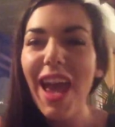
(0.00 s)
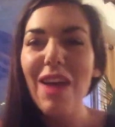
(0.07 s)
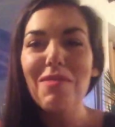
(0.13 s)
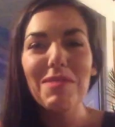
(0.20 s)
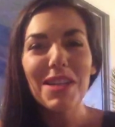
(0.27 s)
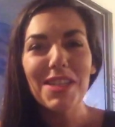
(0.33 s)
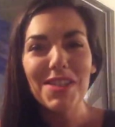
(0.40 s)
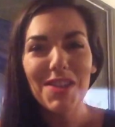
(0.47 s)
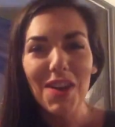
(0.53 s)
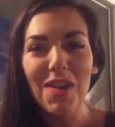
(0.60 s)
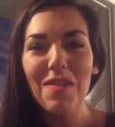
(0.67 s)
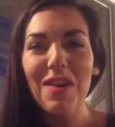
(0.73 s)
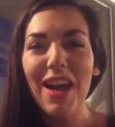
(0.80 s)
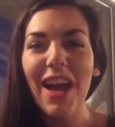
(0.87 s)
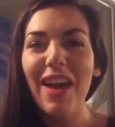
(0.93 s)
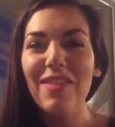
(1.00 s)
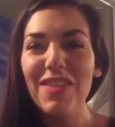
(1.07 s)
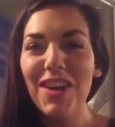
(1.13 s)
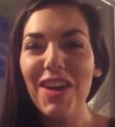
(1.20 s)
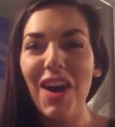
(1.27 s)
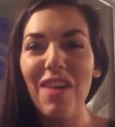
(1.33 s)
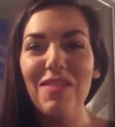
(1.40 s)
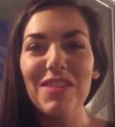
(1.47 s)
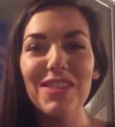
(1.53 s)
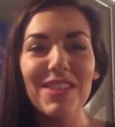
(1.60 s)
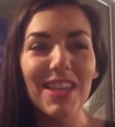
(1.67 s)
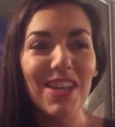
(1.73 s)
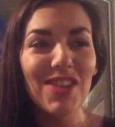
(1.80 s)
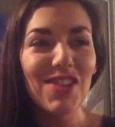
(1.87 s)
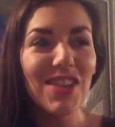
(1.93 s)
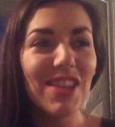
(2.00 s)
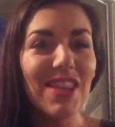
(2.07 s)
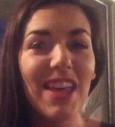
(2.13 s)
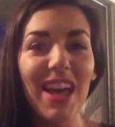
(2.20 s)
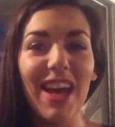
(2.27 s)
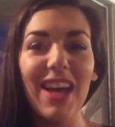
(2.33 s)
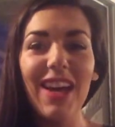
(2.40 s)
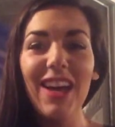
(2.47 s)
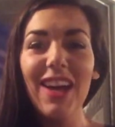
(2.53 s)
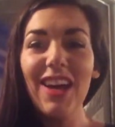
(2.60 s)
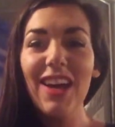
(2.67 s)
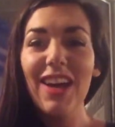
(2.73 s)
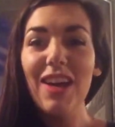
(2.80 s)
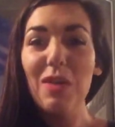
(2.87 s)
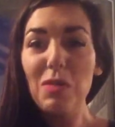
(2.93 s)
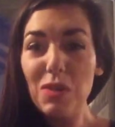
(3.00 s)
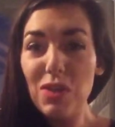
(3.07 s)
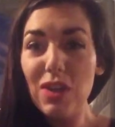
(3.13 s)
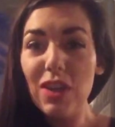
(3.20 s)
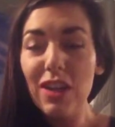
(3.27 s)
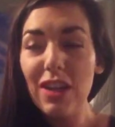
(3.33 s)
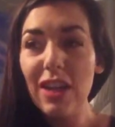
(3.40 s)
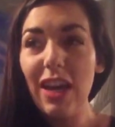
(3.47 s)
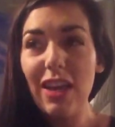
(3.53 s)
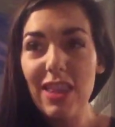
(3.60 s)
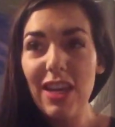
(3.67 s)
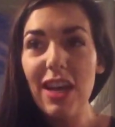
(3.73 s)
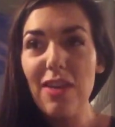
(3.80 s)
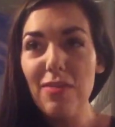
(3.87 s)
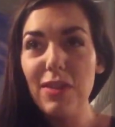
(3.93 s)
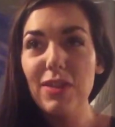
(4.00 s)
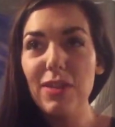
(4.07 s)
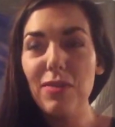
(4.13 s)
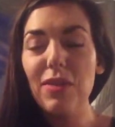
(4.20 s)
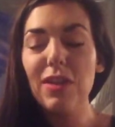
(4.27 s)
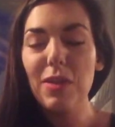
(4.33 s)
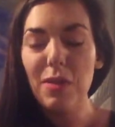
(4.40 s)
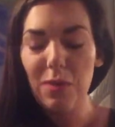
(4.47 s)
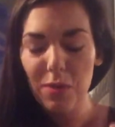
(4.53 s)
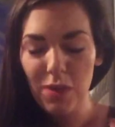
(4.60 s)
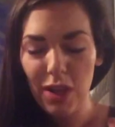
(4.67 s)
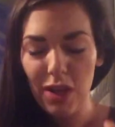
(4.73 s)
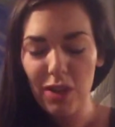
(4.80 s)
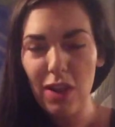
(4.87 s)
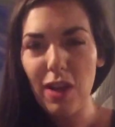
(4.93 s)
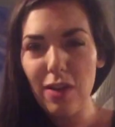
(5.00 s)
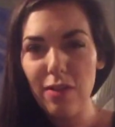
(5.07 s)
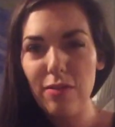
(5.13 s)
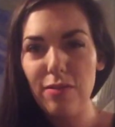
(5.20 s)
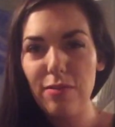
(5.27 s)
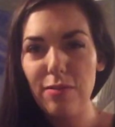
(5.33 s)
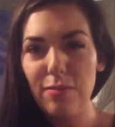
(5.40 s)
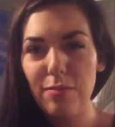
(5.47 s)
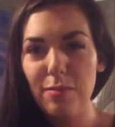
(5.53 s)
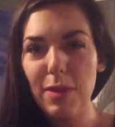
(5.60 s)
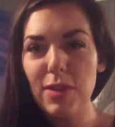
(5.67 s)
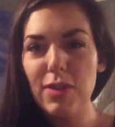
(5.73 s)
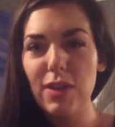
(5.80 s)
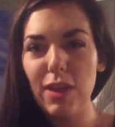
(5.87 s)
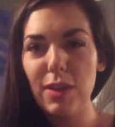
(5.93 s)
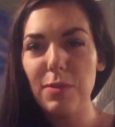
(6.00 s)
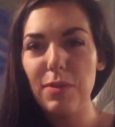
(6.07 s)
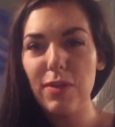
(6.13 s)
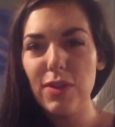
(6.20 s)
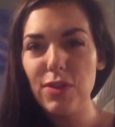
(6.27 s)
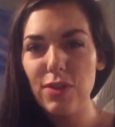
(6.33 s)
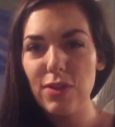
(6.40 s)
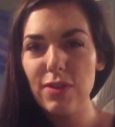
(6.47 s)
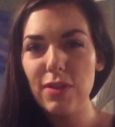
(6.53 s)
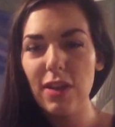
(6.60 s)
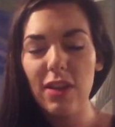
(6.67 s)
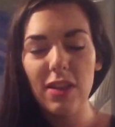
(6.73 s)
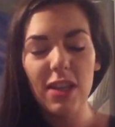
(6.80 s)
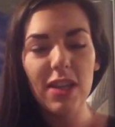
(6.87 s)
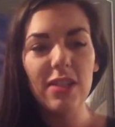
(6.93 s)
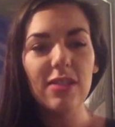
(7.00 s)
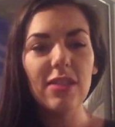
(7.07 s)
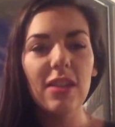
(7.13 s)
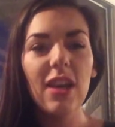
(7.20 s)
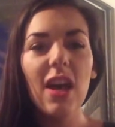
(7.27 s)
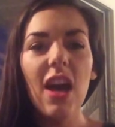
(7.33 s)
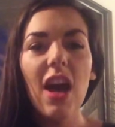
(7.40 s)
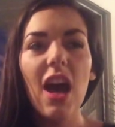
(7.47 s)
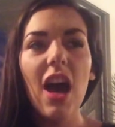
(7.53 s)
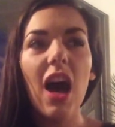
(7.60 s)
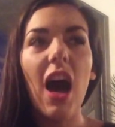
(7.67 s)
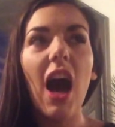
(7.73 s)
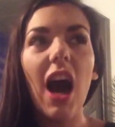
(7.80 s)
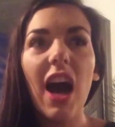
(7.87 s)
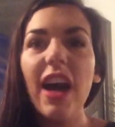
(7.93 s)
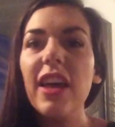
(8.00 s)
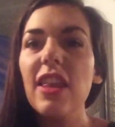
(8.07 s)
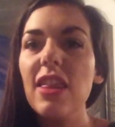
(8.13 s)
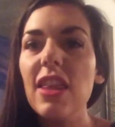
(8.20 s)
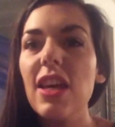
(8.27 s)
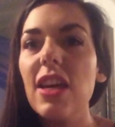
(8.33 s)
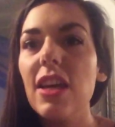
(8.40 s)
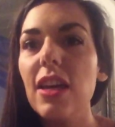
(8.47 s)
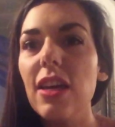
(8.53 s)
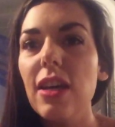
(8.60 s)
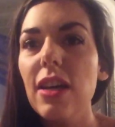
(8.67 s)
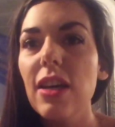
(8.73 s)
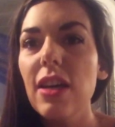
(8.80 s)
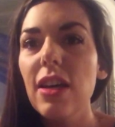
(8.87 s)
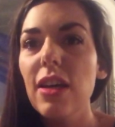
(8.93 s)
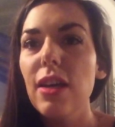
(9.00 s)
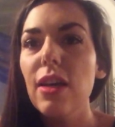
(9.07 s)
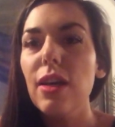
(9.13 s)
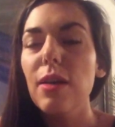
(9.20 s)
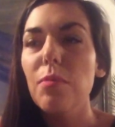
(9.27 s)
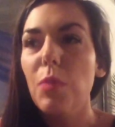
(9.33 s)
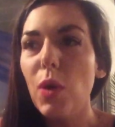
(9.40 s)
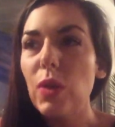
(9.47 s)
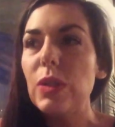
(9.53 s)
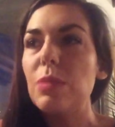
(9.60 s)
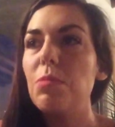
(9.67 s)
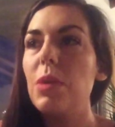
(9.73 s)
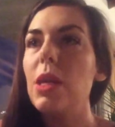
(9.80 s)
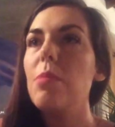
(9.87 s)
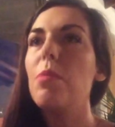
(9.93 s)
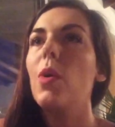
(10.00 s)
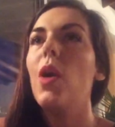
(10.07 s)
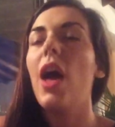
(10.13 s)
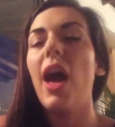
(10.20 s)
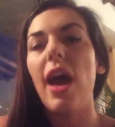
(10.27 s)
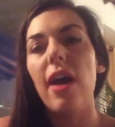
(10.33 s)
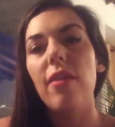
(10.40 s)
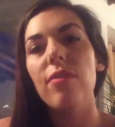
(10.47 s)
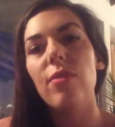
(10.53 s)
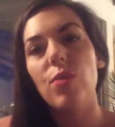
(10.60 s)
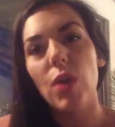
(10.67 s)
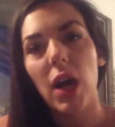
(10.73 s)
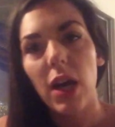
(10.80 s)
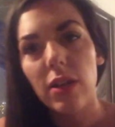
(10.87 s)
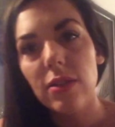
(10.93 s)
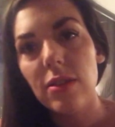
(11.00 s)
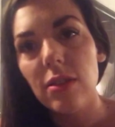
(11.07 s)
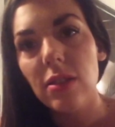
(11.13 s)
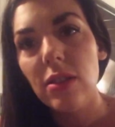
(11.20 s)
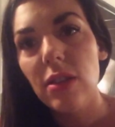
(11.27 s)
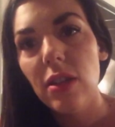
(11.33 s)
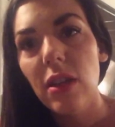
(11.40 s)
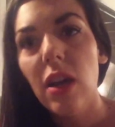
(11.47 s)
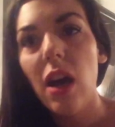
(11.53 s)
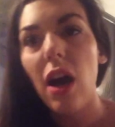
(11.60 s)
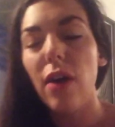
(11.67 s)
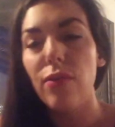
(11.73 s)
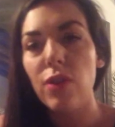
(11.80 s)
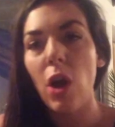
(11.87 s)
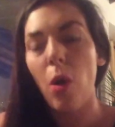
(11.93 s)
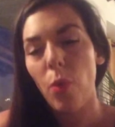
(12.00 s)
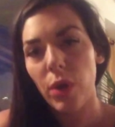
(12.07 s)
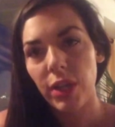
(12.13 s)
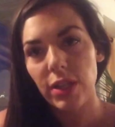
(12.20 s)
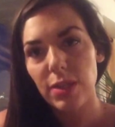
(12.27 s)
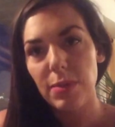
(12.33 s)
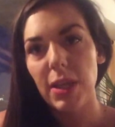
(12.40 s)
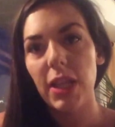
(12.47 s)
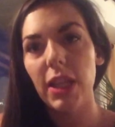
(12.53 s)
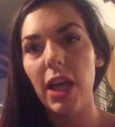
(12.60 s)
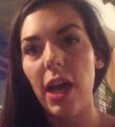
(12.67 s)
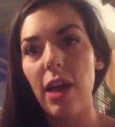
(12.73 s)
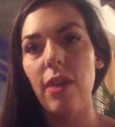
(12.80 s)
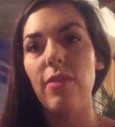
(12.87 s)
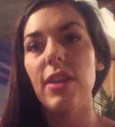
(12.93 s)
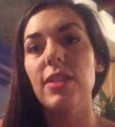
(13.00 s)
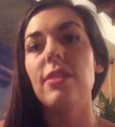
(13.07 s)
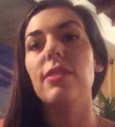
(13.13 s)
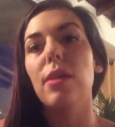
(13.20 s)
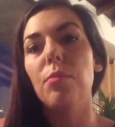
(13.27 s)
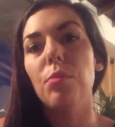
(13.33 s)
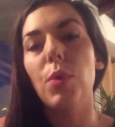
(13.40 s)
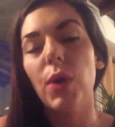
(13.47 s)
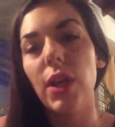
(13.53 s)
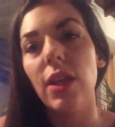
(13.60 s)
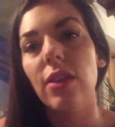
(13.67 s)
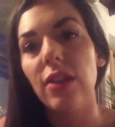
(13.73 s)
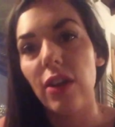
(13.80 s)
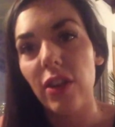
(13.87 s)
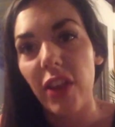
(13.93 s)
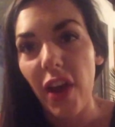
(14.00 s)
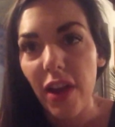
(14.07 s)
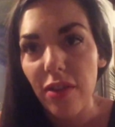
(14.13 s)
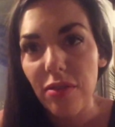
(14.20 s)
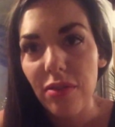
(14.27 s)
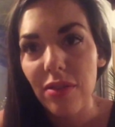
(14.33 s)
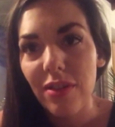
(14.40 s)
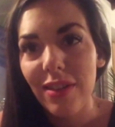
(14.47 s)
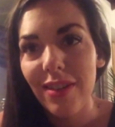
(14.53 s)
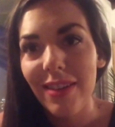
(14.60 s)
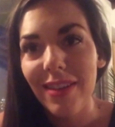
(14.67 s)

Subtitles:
and we don't have the conversation that, which I think I feel differently than a lot of mental health professionals on this. I think most people have thoughts of not wanting to be alive at some point in their life.